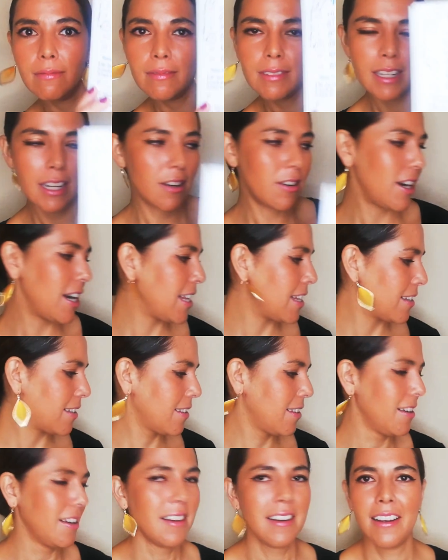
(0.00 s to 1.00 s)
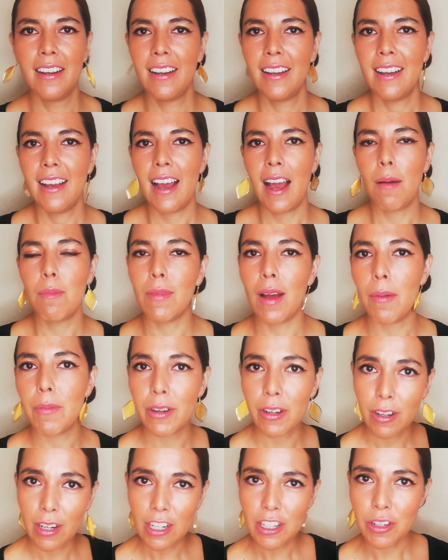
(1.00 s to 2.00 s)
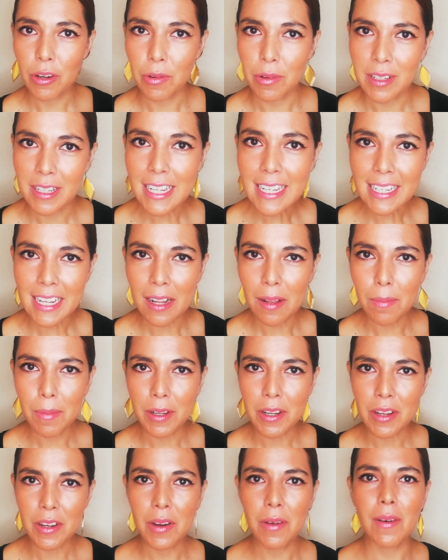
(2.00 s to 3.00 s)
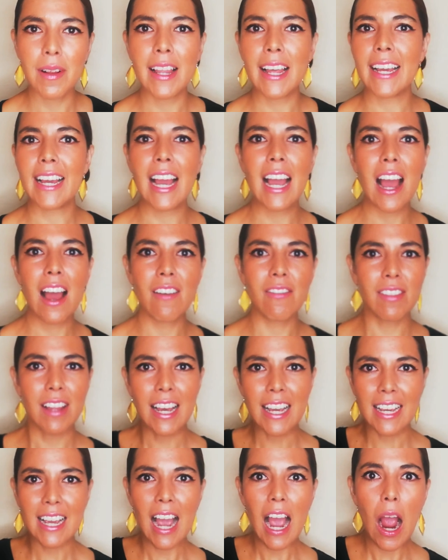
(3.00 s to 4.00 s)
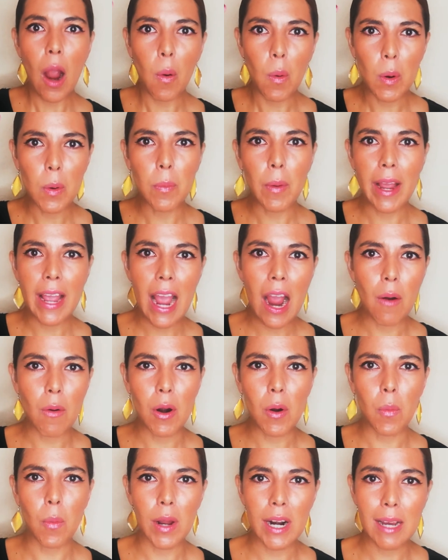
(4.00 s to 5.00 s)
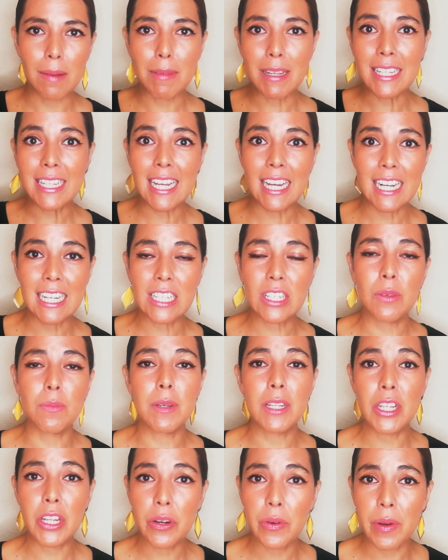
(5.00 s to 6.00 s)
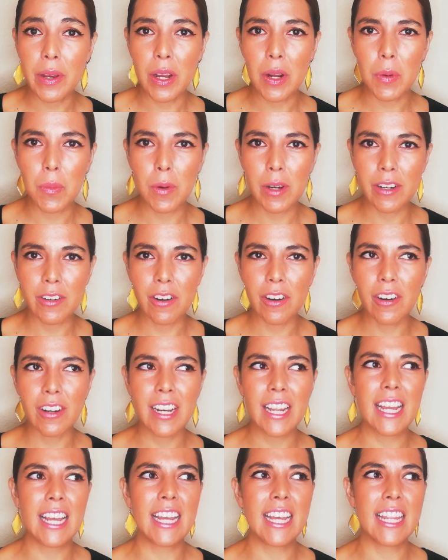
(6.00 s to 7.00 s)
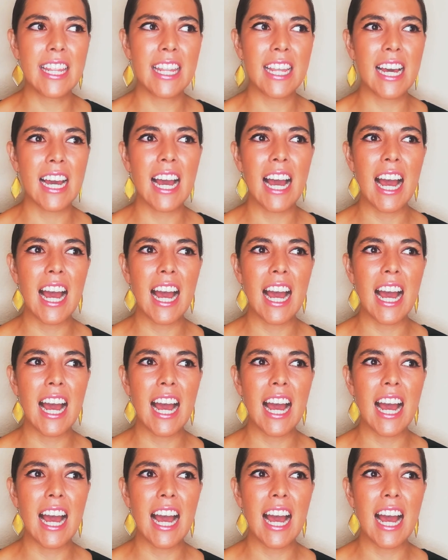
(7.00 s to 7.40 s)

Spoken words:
Here it is. I'm not gonna show you in detail, but you know, like I have like hour by hour what I'm intending to be doing and whatnot. And